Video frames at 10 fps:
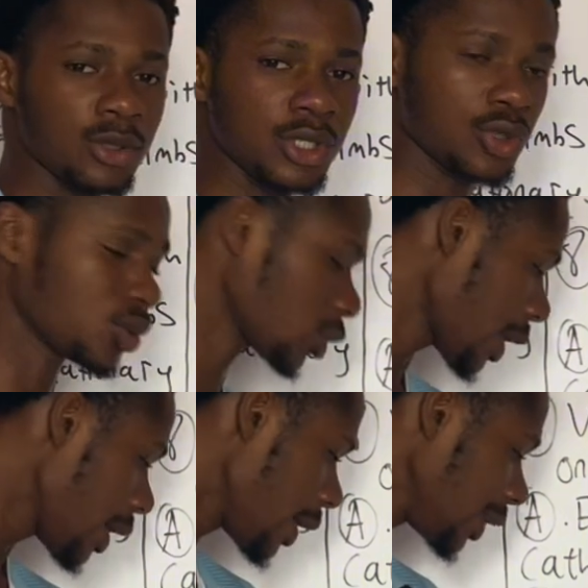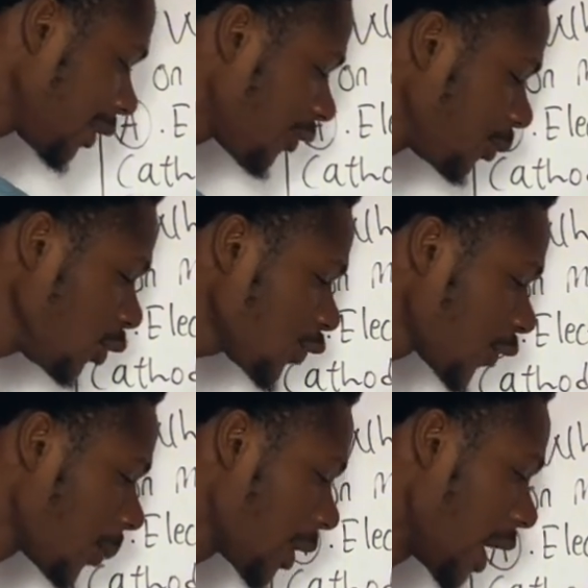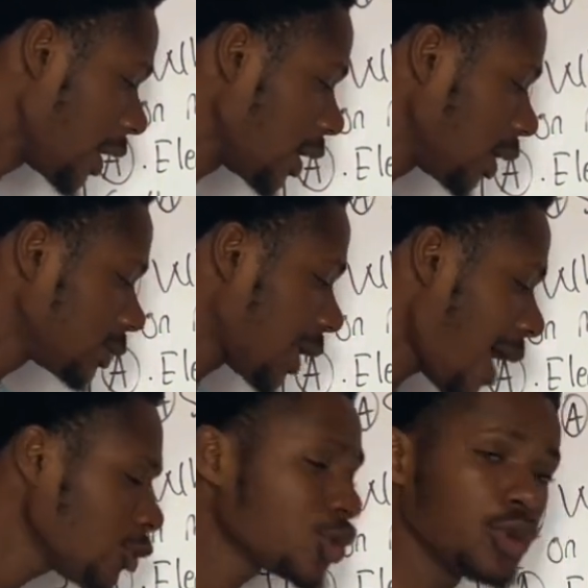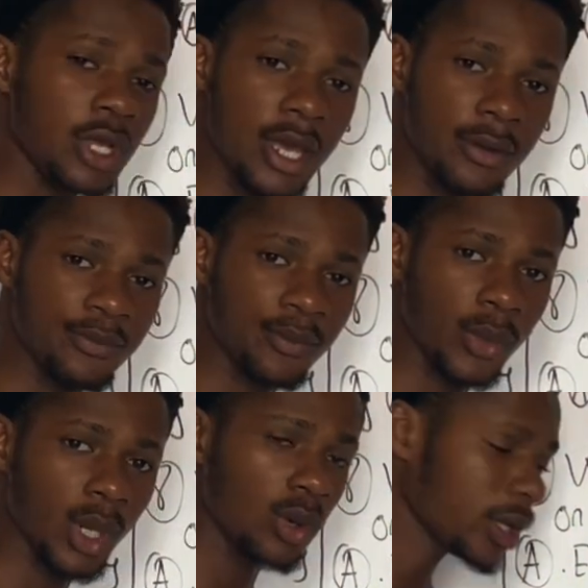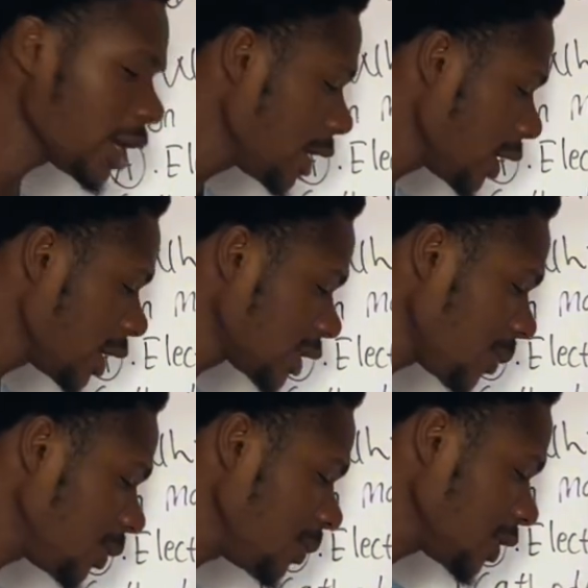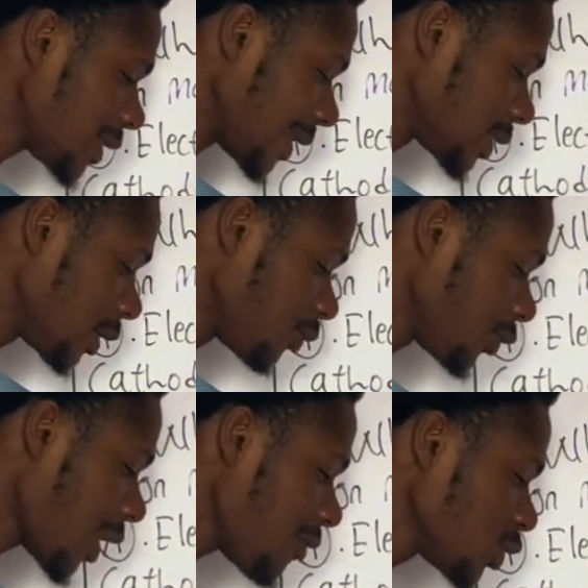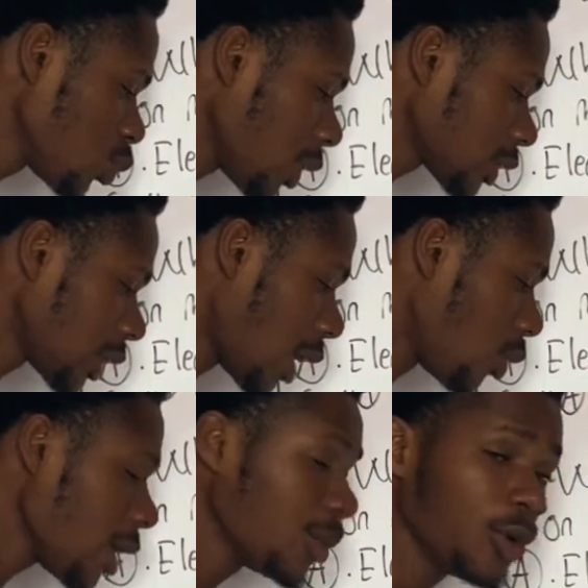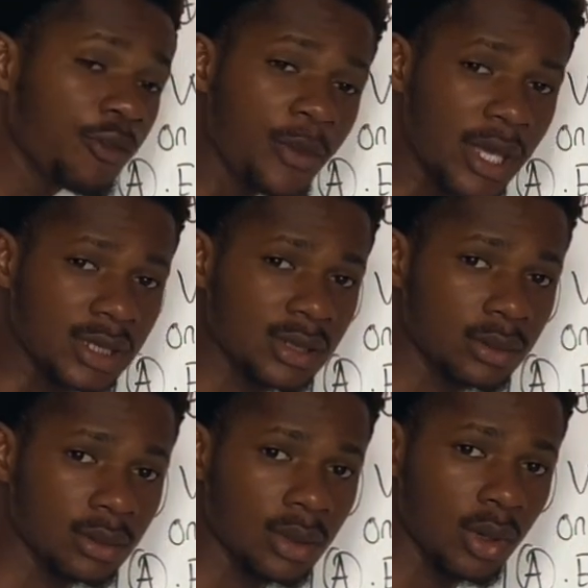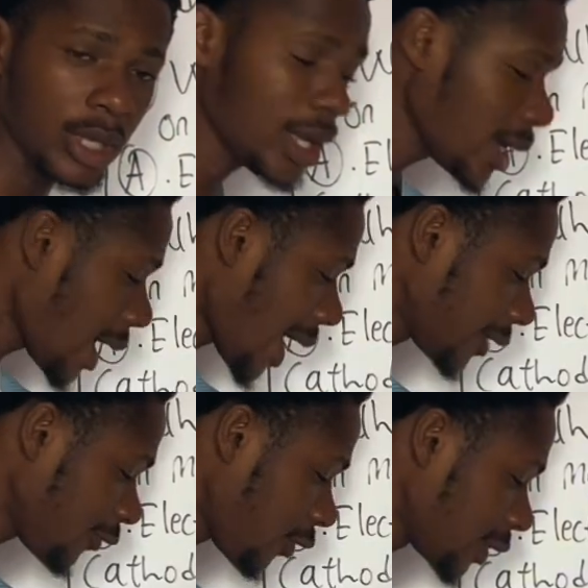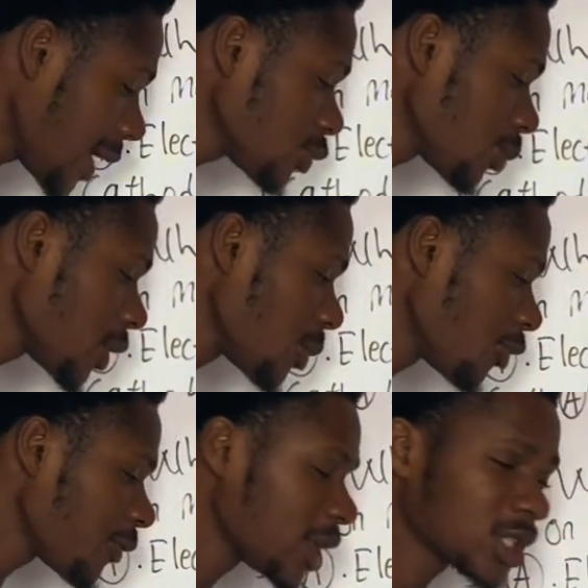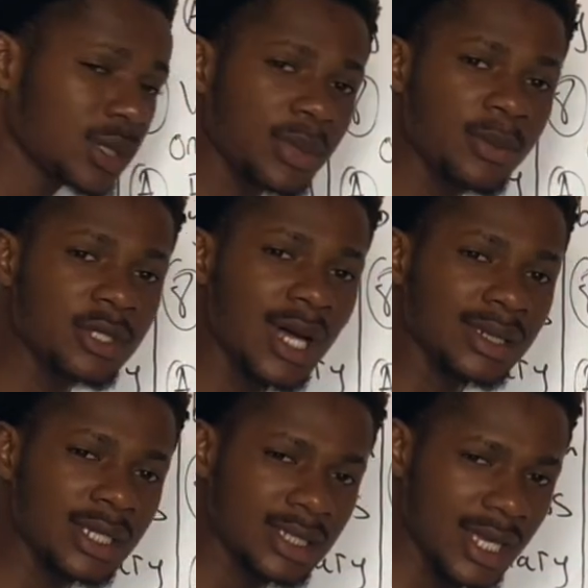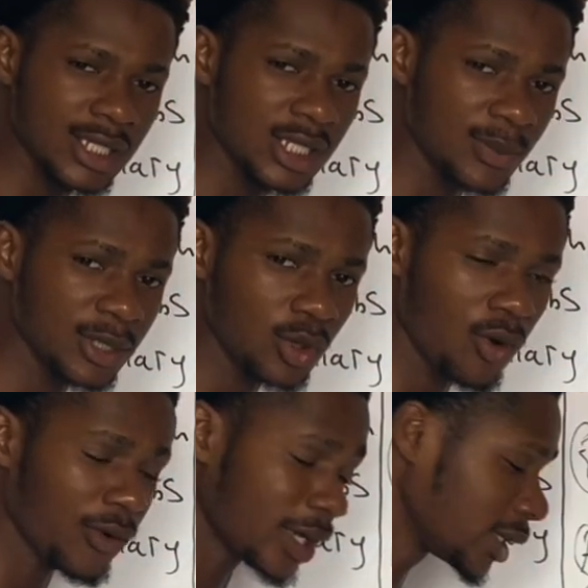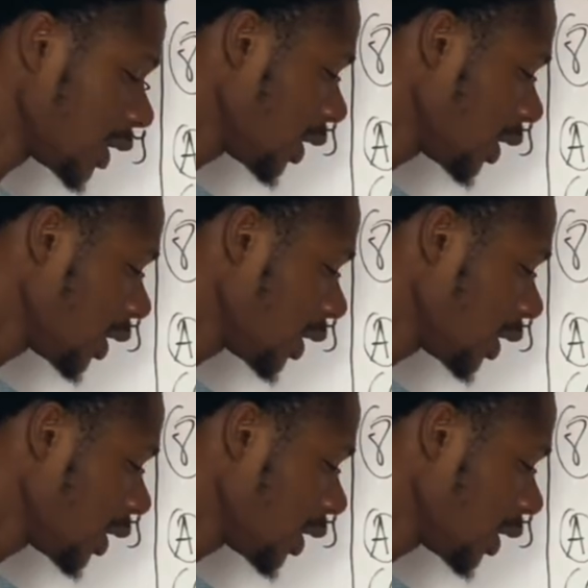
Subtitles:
position. Okay, if he moves from here down to here, okay, it simply means that there is what now? A movement. Okay, and for there to be a movement, it simply means that distance is being covered.